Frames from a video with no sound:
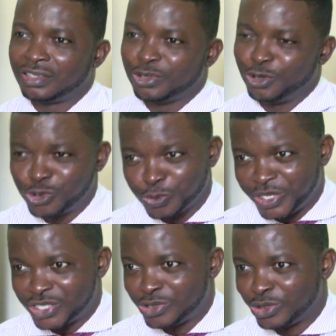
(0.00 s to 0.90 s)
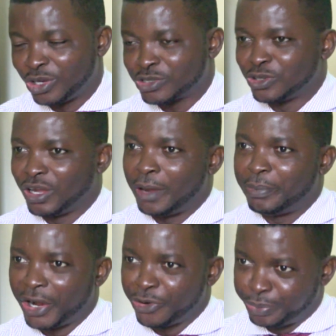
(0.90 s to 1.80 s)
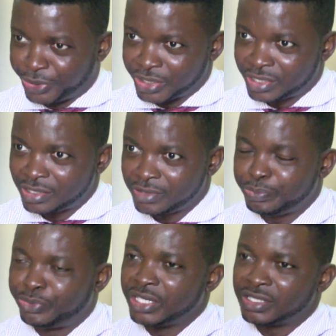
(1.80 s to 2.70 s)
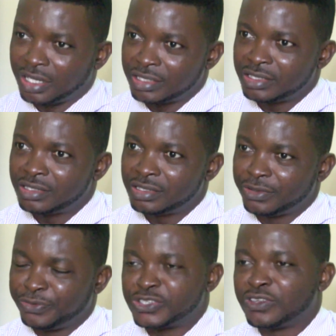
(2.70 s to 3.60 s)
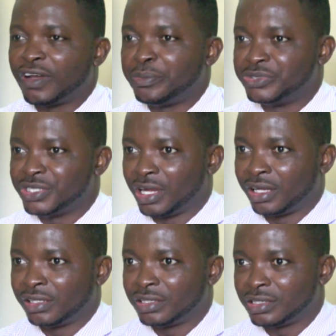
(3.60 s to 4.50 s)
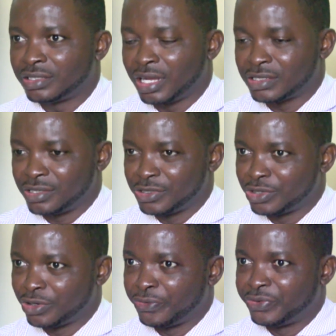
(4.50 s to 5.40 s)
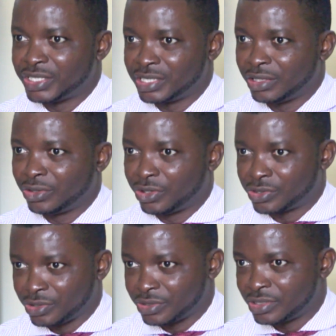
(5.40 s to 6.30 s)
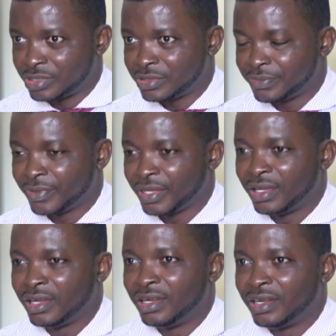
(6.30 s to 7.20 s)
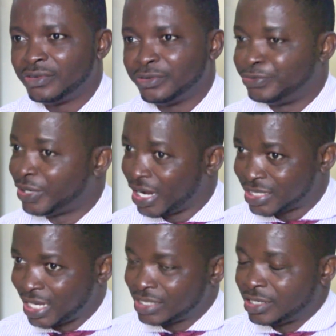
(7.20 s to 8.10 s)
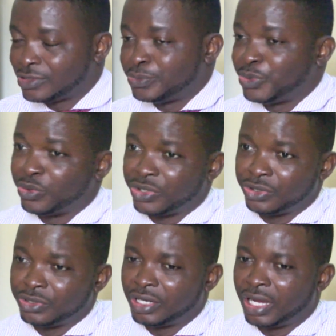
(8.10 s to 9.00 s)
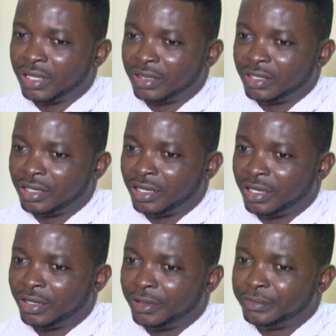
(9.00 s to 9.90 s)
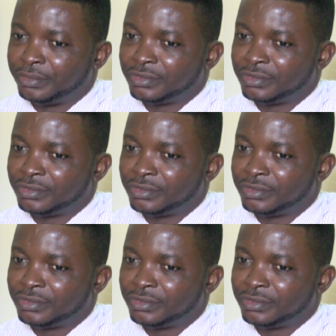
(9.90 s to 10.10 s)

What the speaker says: Good to meet you, Dr. Abah Robert, President, University of Abuja Association of Resident Doctors. We're very excited to be with you, and the